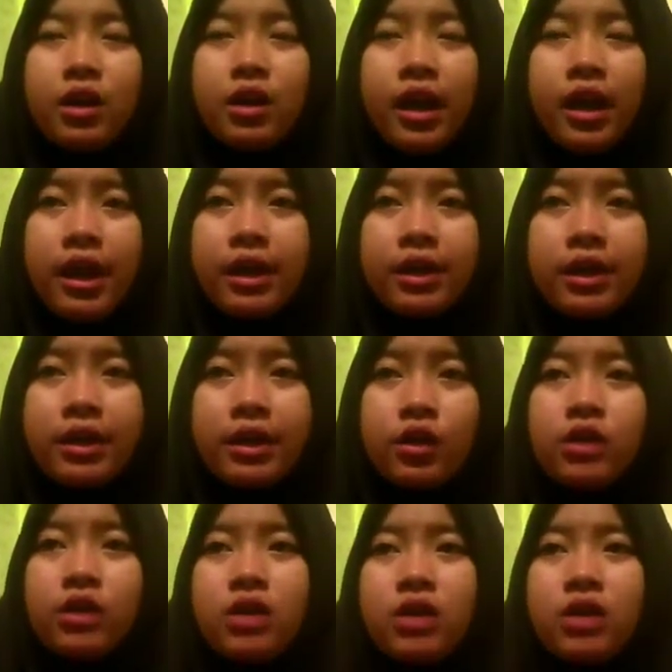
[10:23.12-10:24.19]
I
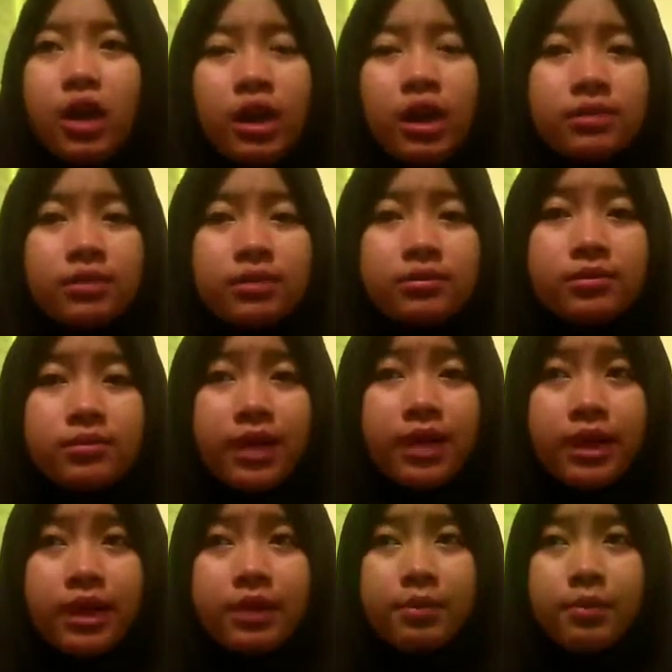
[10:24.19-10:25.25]
got home,
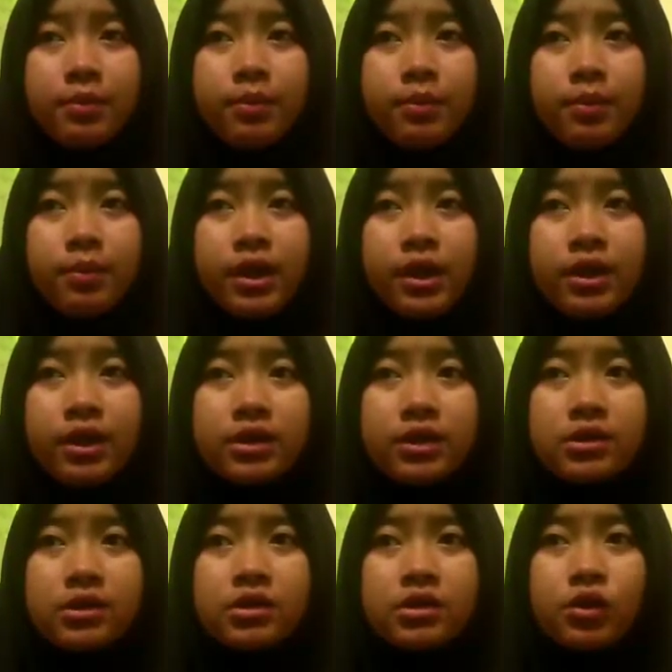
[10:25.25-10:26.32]
my
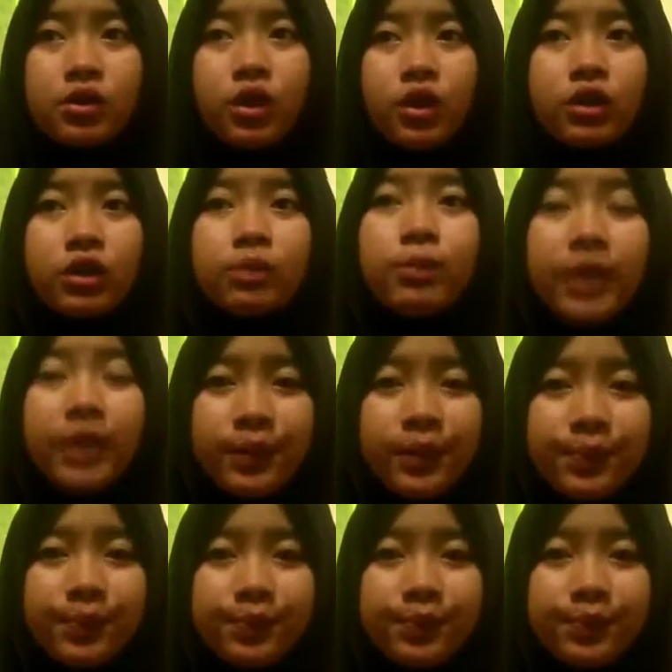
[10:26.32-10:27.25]
parents called me.